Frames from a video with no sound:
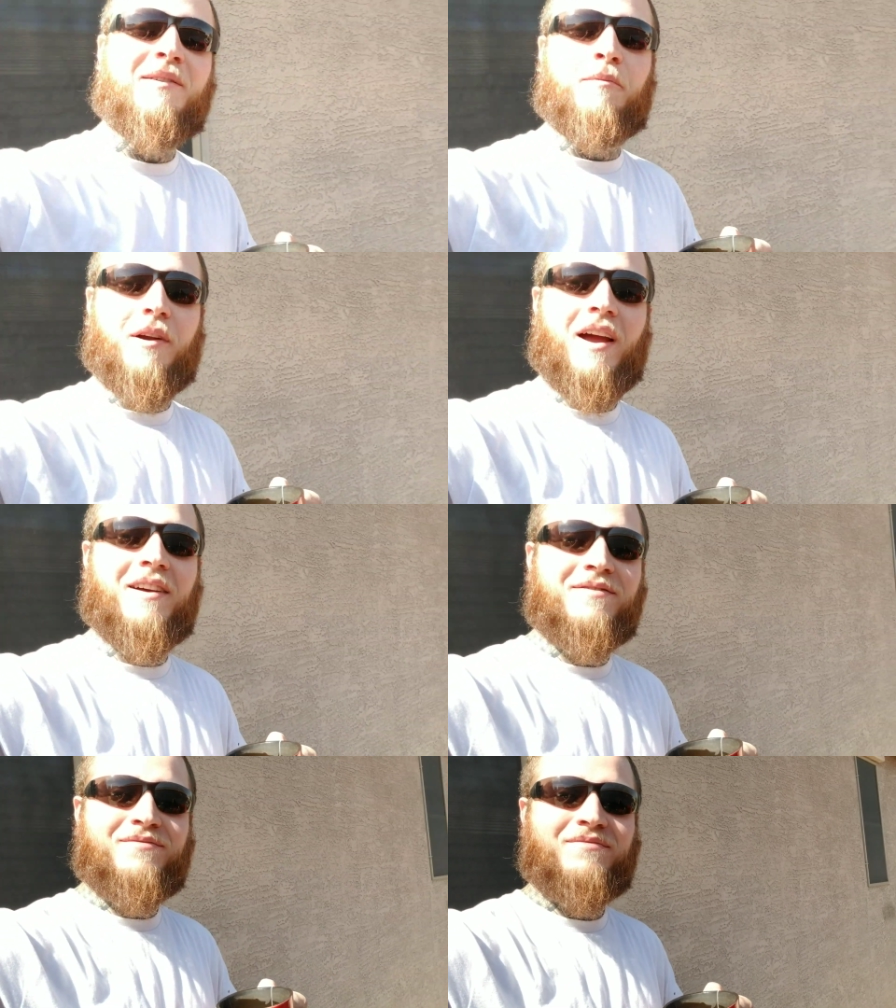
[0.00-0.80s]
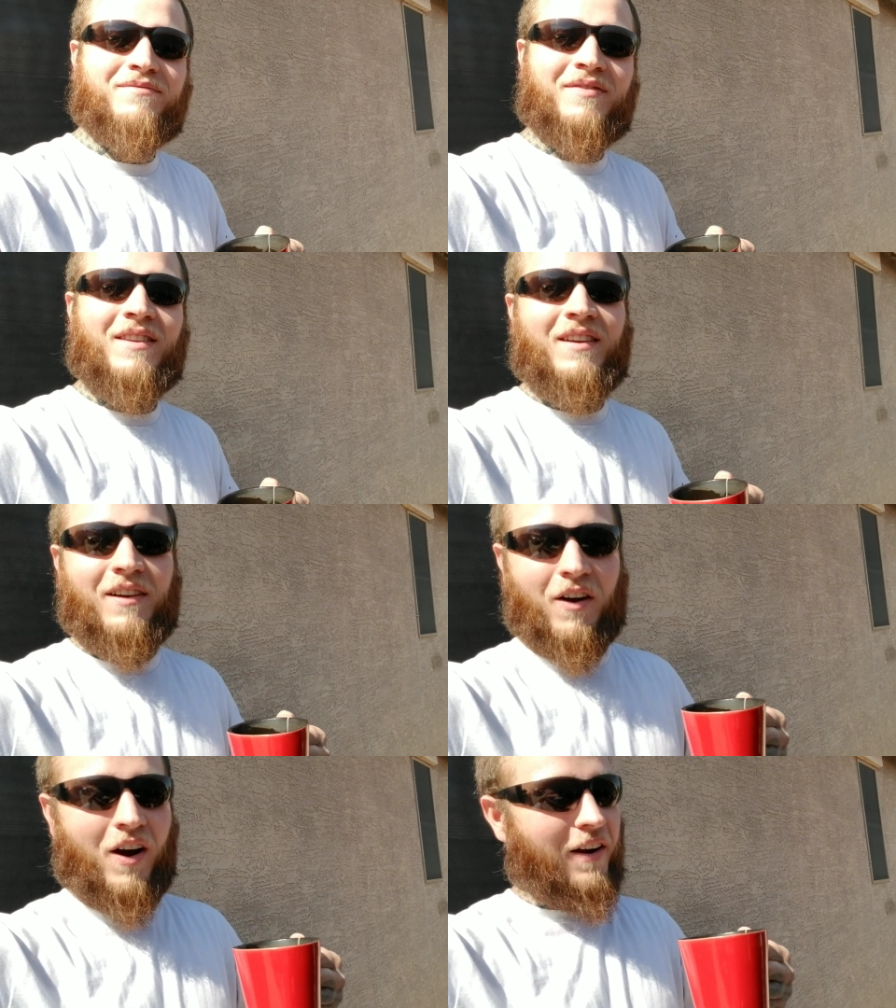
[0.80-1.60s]
But yeah.
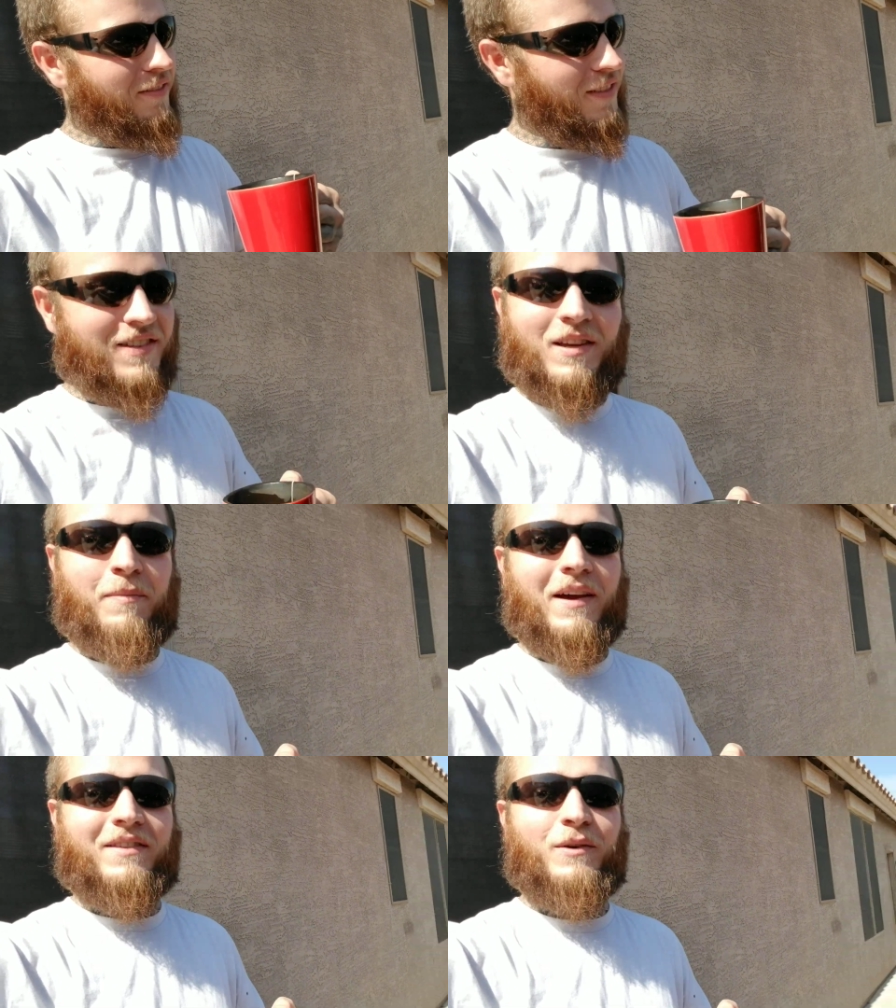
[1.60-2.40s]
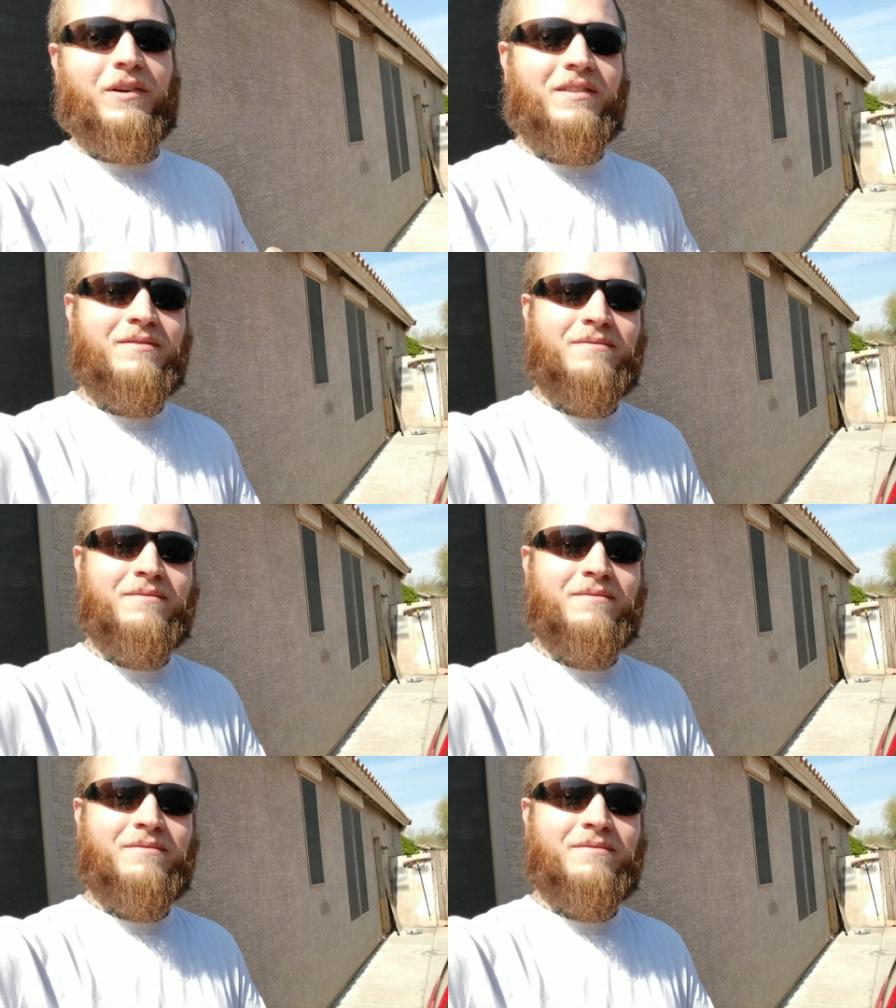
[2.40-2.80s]
All right, let's get back to it.